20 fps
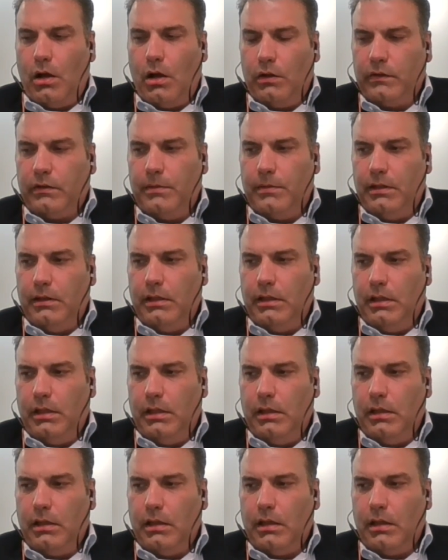
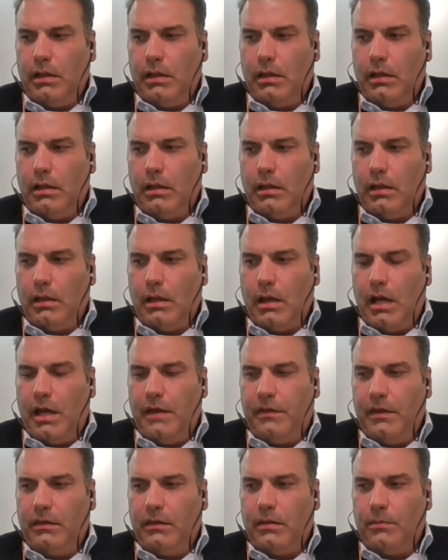ultimately,
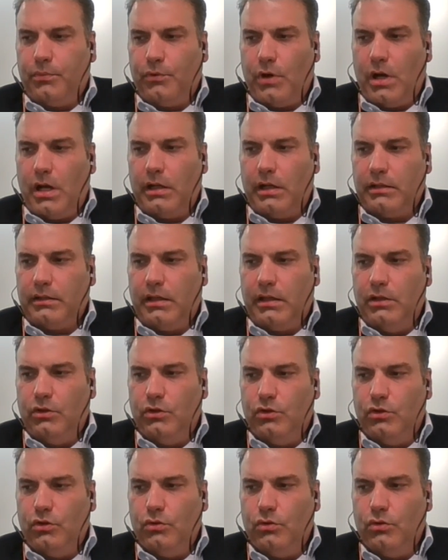I think the product can